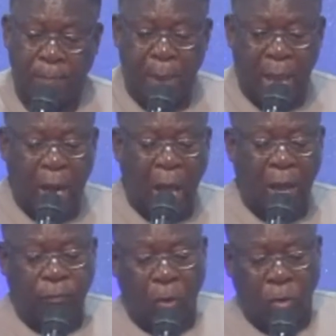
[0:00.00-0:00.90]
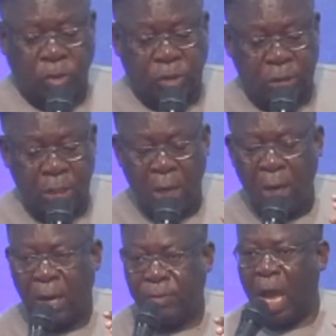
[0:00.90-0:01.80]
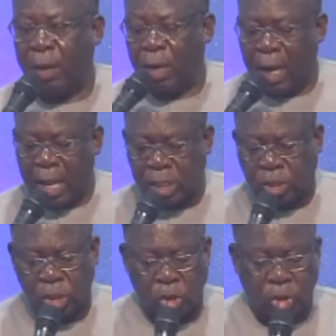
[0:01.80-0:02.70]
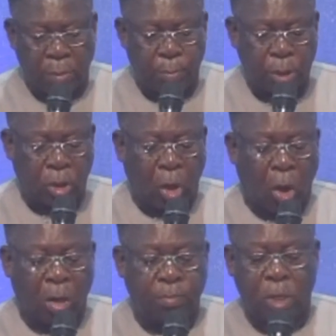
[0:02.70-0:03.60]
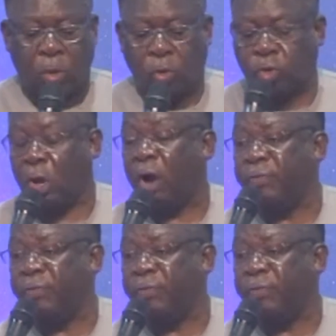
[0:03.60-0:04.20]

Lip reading: Men have lost their relationship with God because